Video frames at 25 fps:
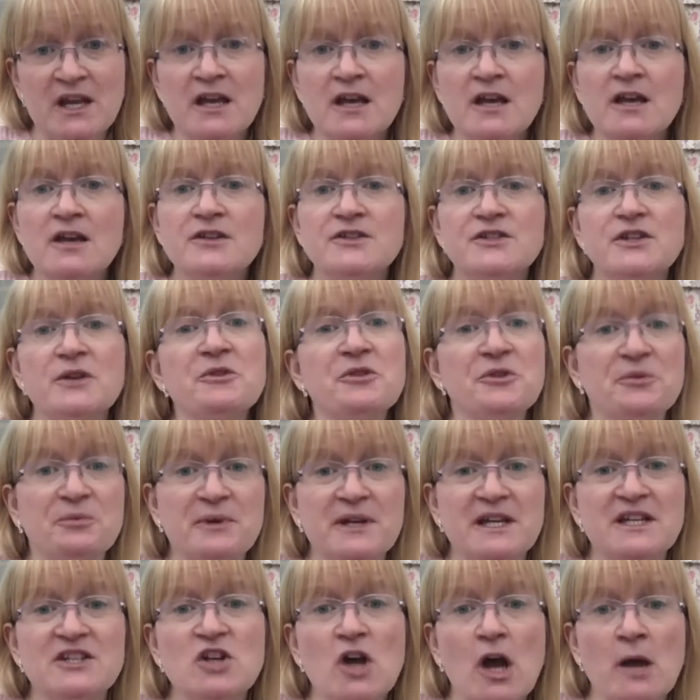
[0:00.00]
So
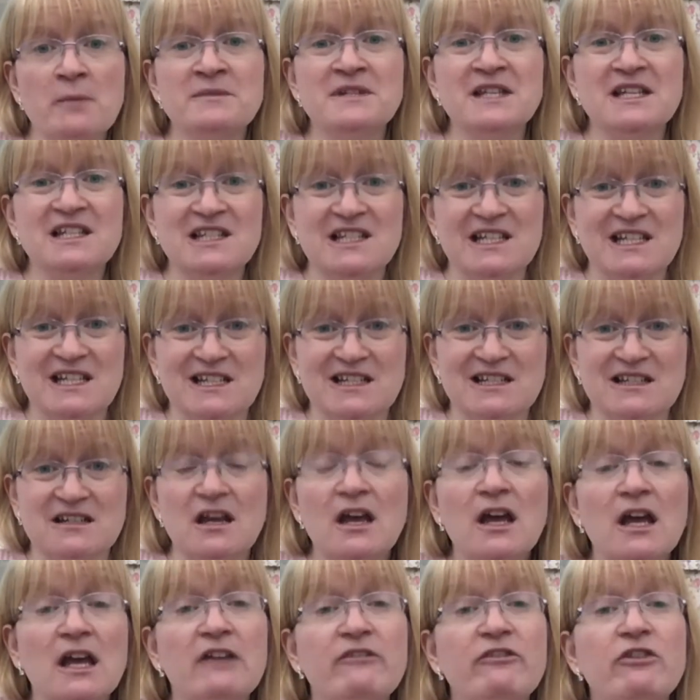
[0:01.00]
three times at least.
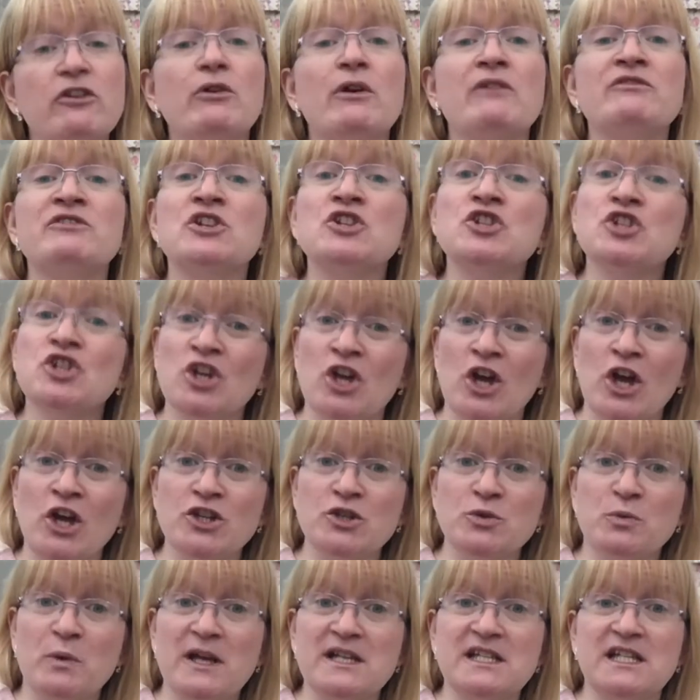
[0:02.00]
If you're having a
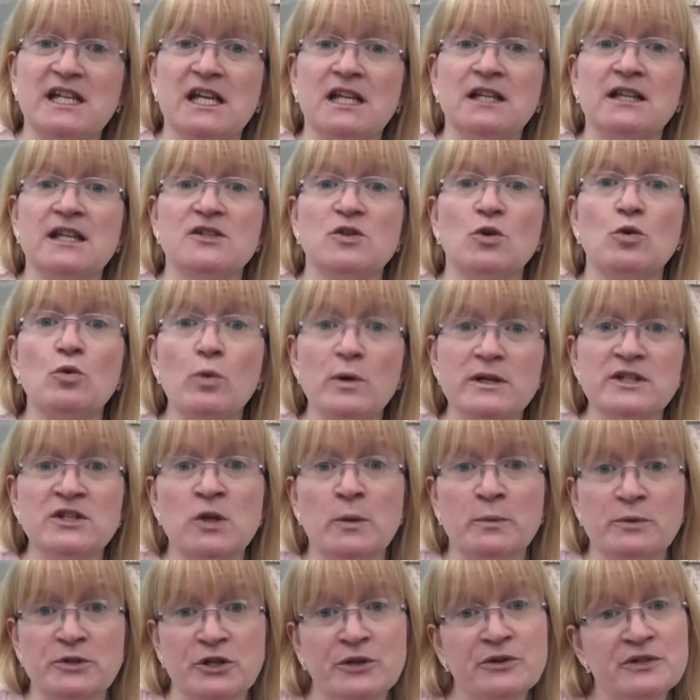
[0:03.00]
church wedding, there's always an
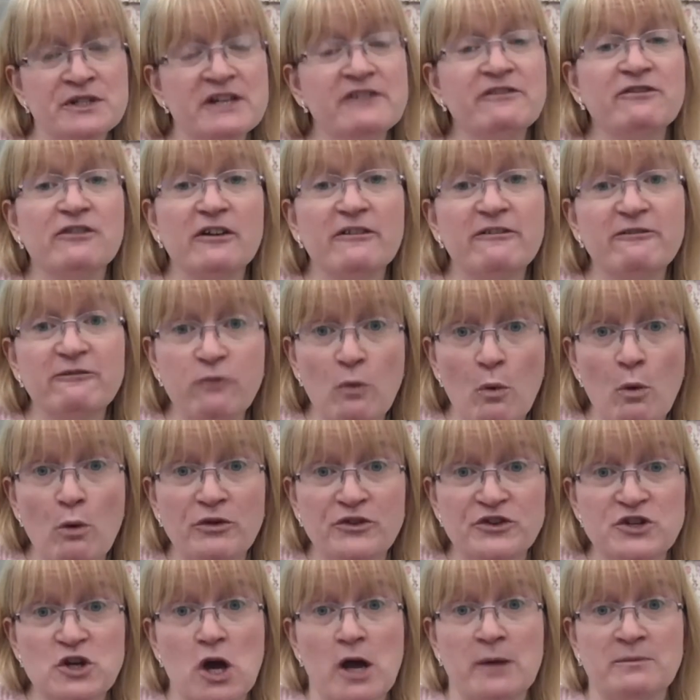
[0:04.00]
opportunity for a fourth
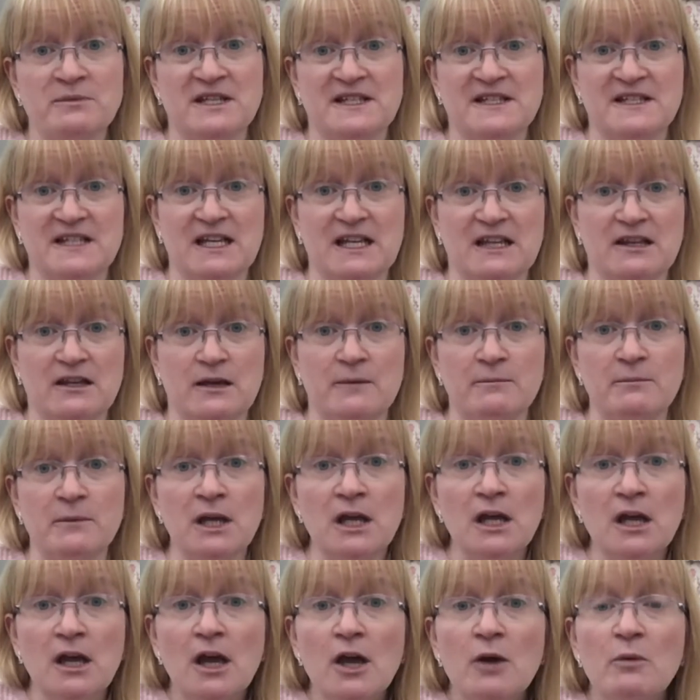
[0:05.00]
time to see them,
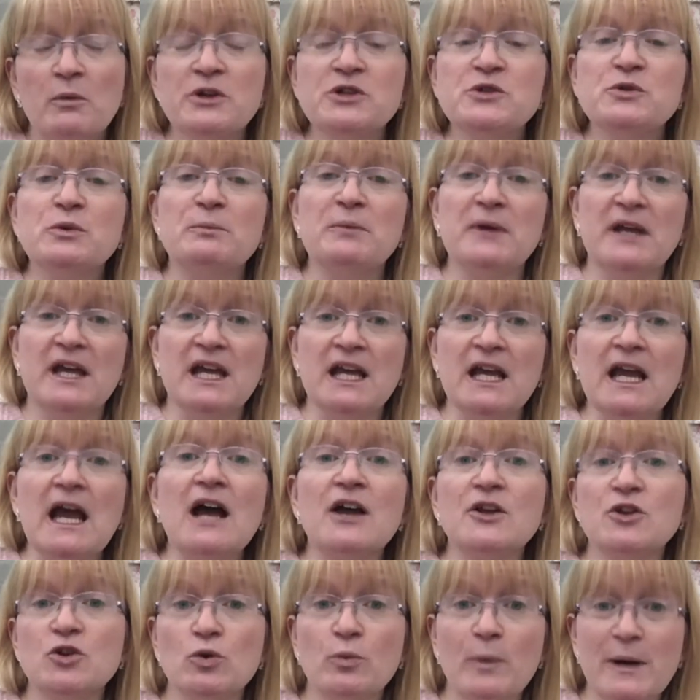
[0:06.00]
which will be at
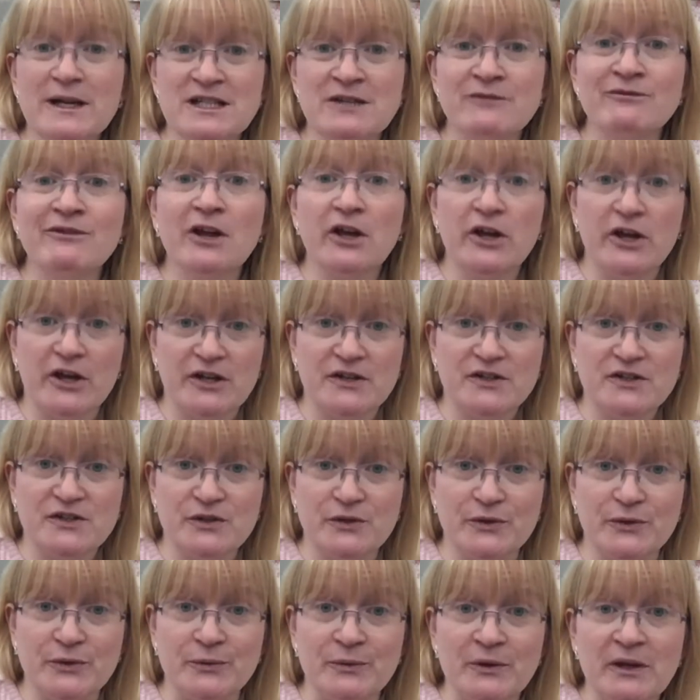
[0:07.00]
your wedding
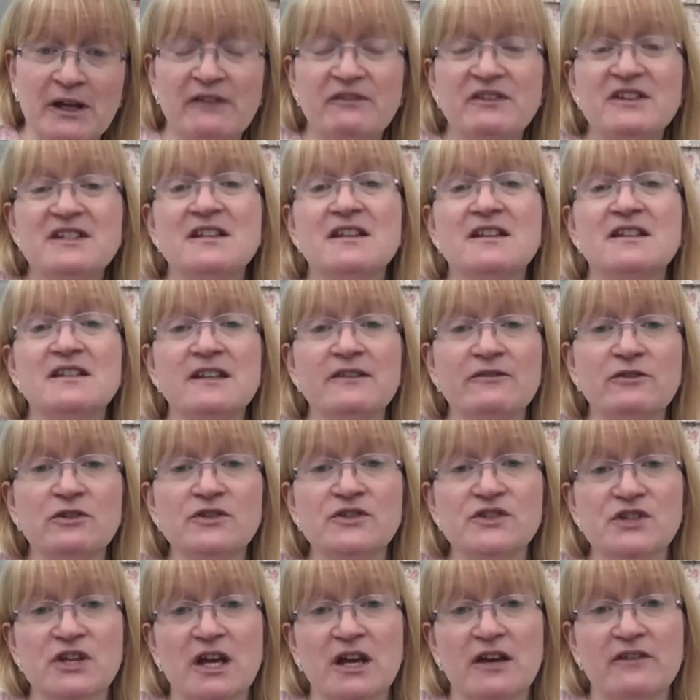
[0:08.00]
rehearsal. If it's a civil
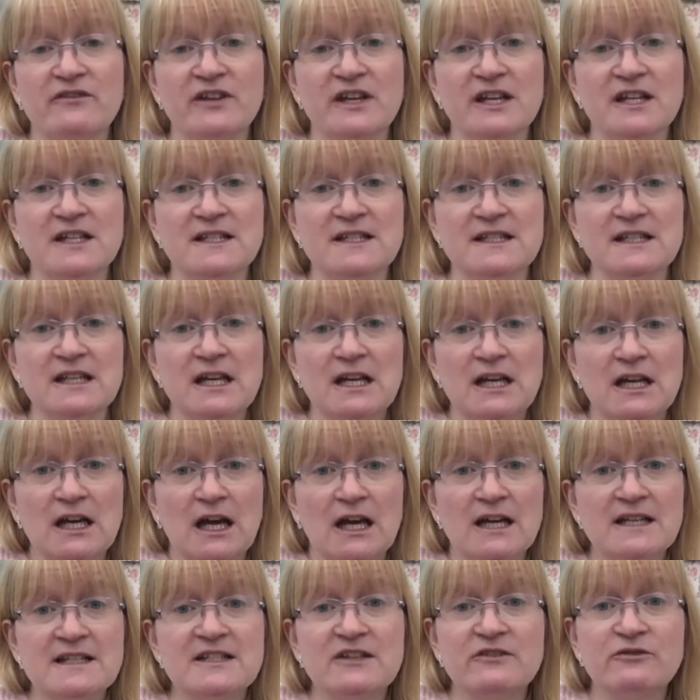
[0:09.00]
service, a
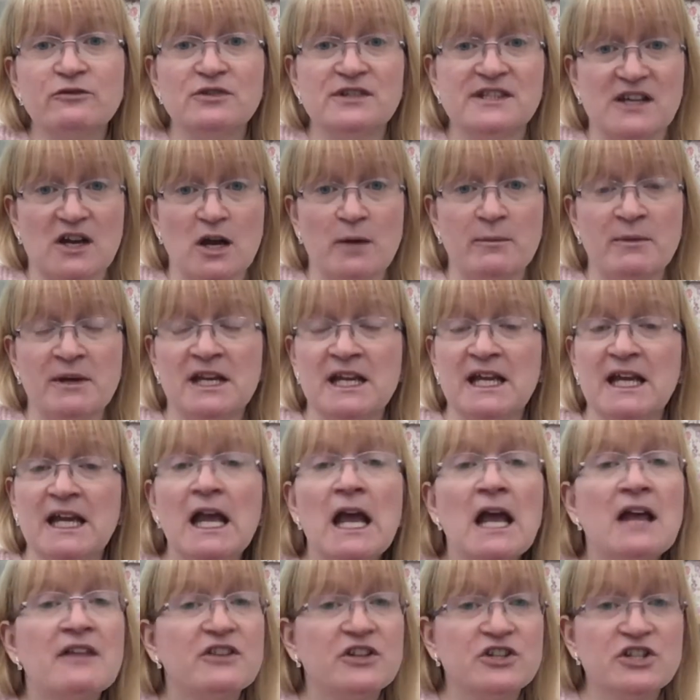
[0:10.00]
civil
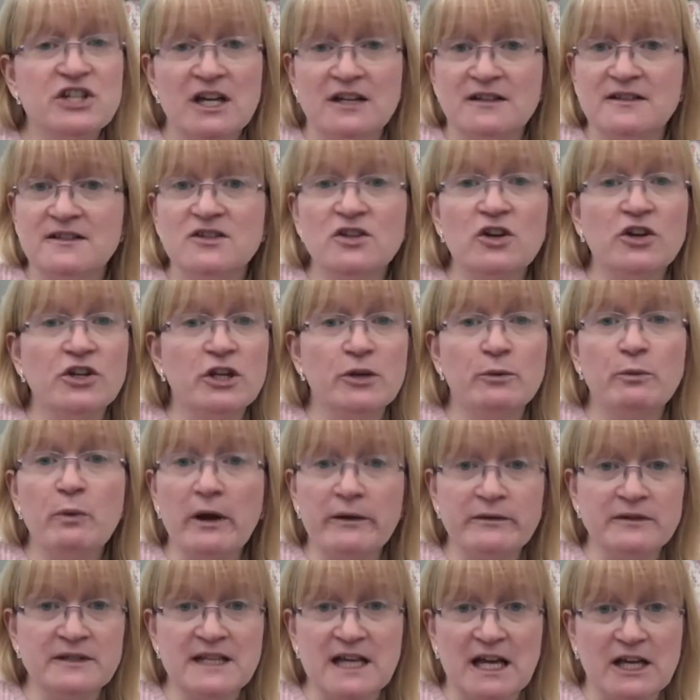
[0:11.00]
ceremony, the chances are you
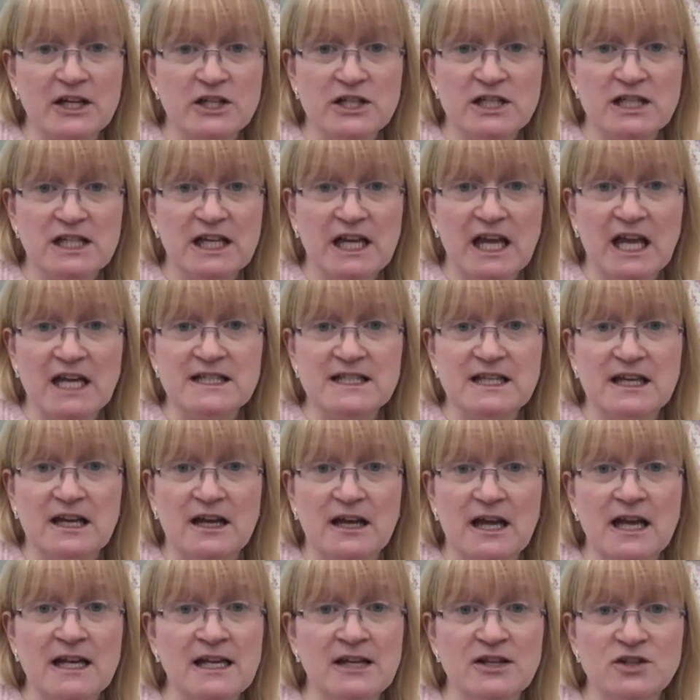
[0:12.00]
won't actually get
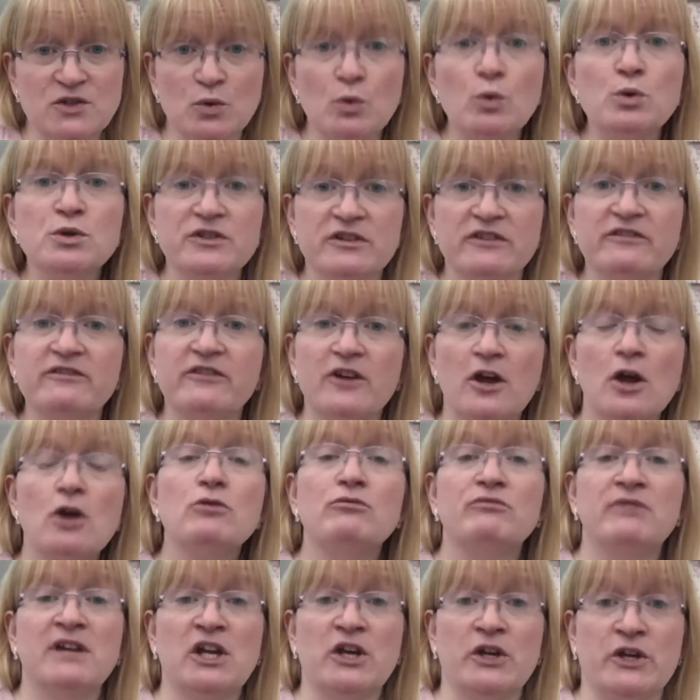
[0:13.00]
any sort of
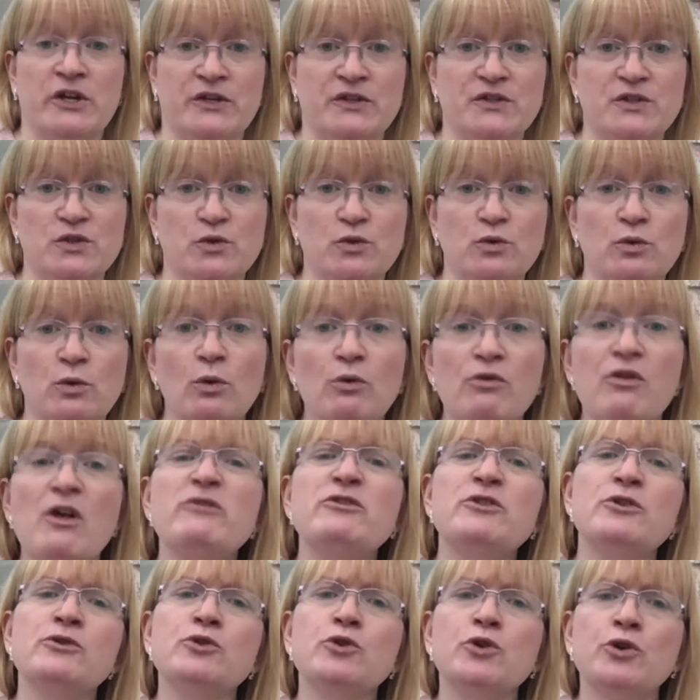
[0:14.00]
rehearsal, although
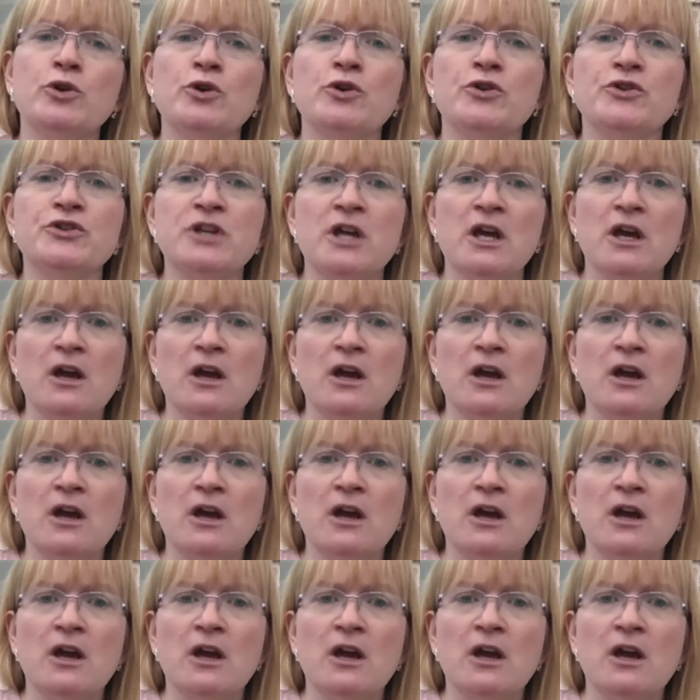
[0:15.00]
you could